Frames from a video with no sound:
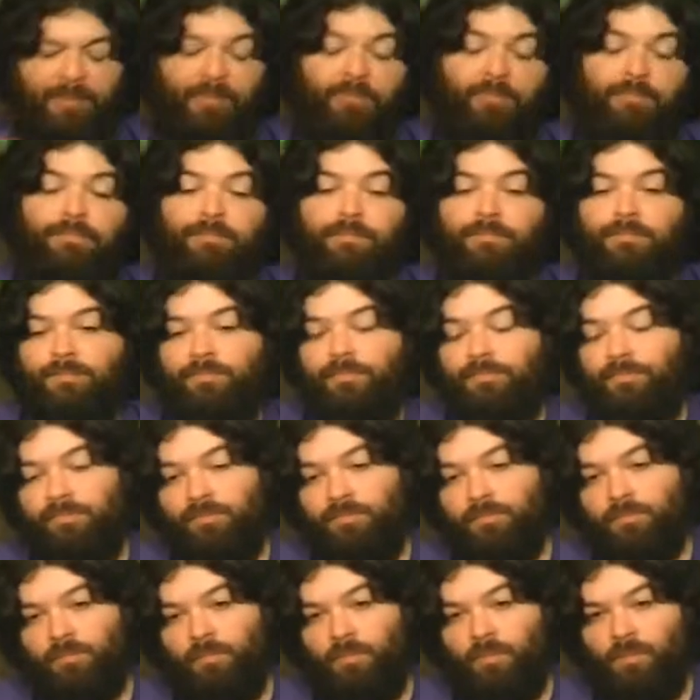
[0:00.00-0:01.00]

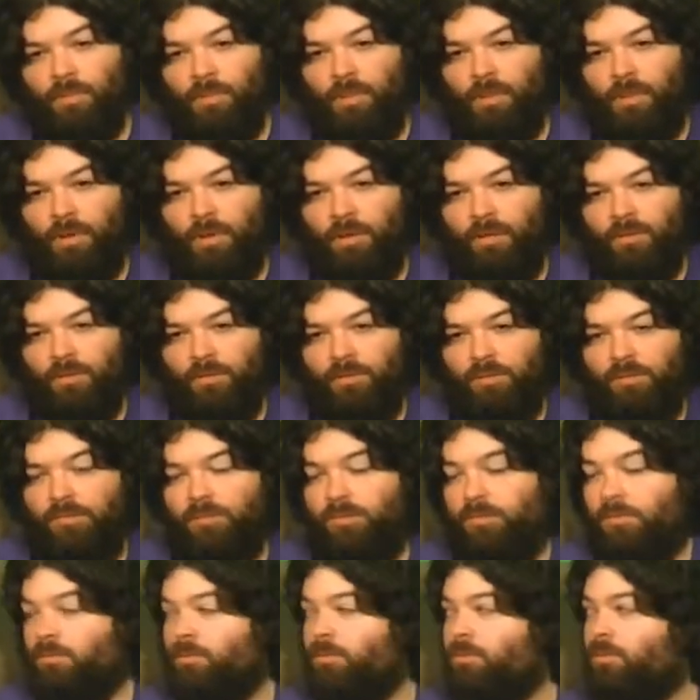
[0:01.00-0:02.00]

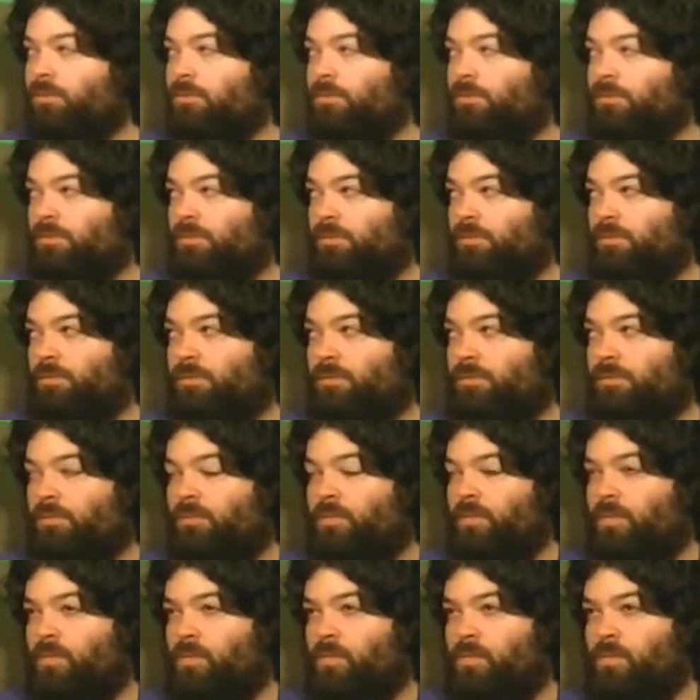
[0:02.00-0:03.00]

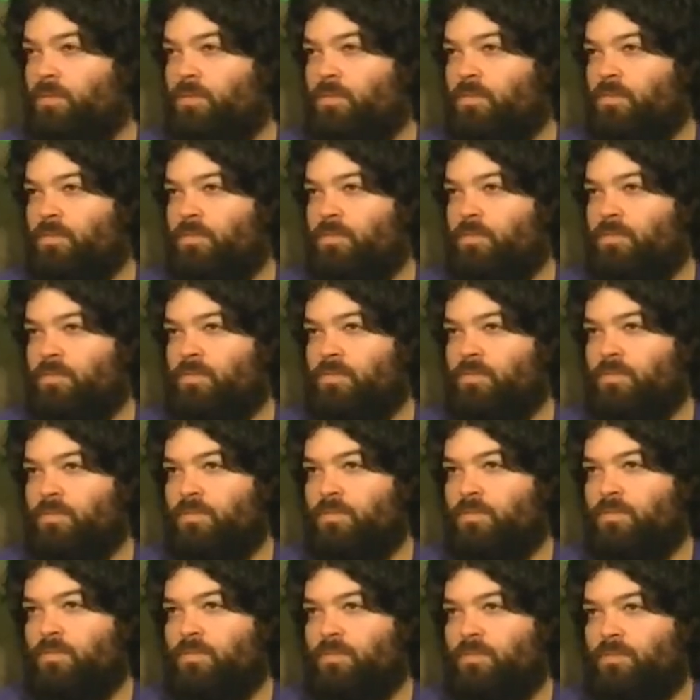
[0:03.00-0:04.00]

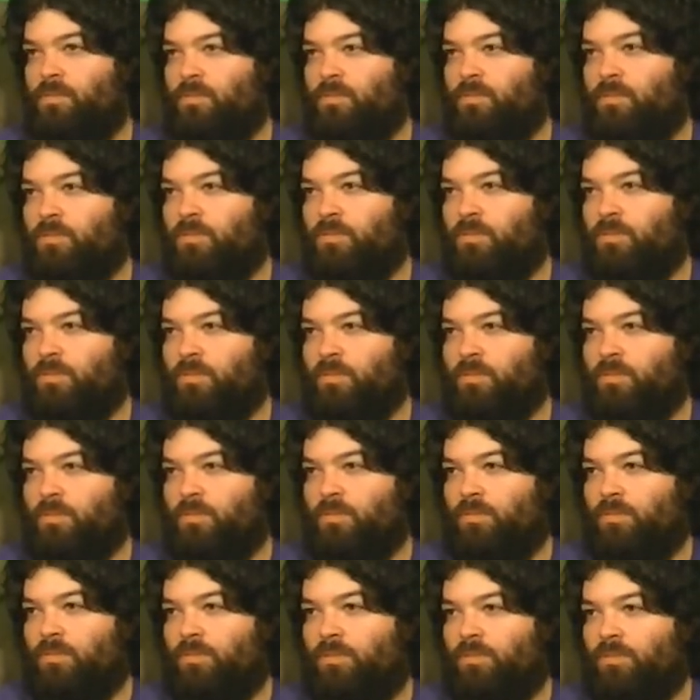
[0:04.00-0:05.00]
No words are spoken by the person on screen.